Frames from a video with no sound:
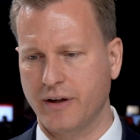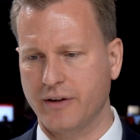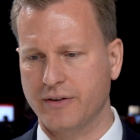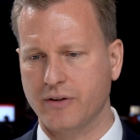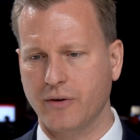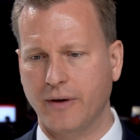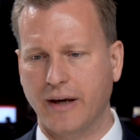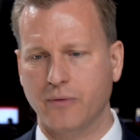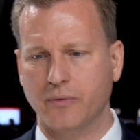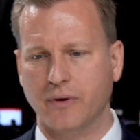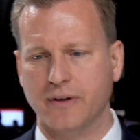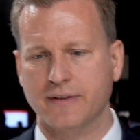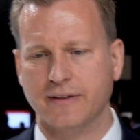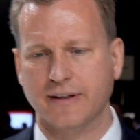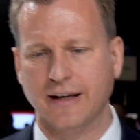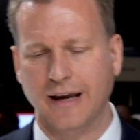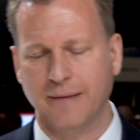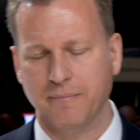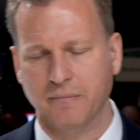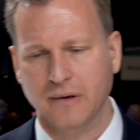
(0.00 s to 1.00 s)
And so Edwards
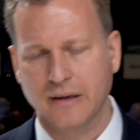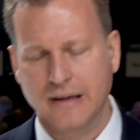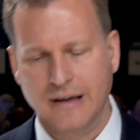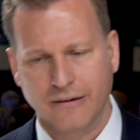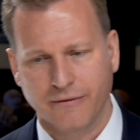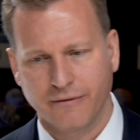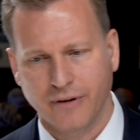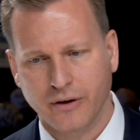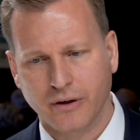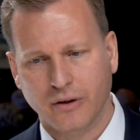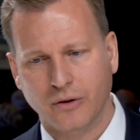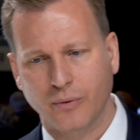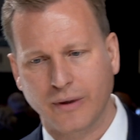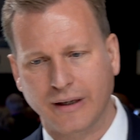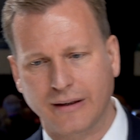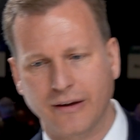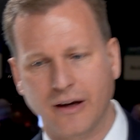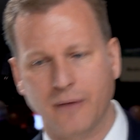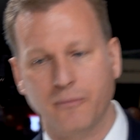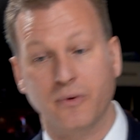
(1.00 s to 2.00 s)
came very
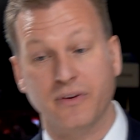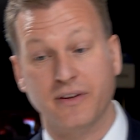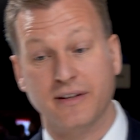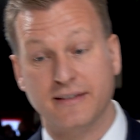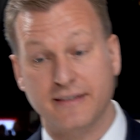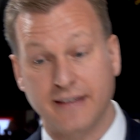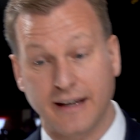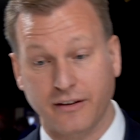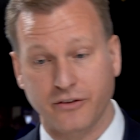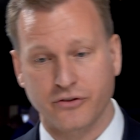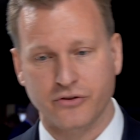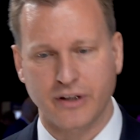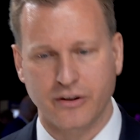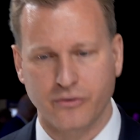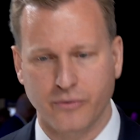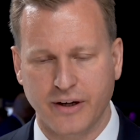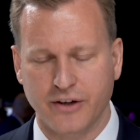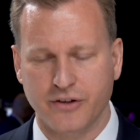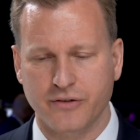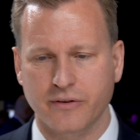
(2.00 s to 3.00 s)
quickly up with the second
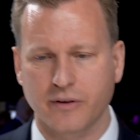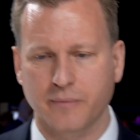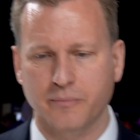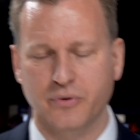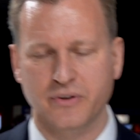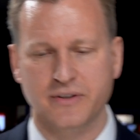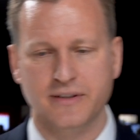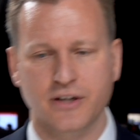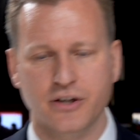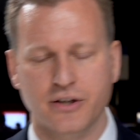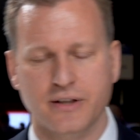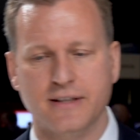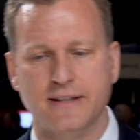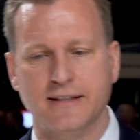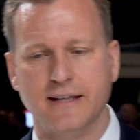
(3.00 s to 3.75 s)
generation, the precision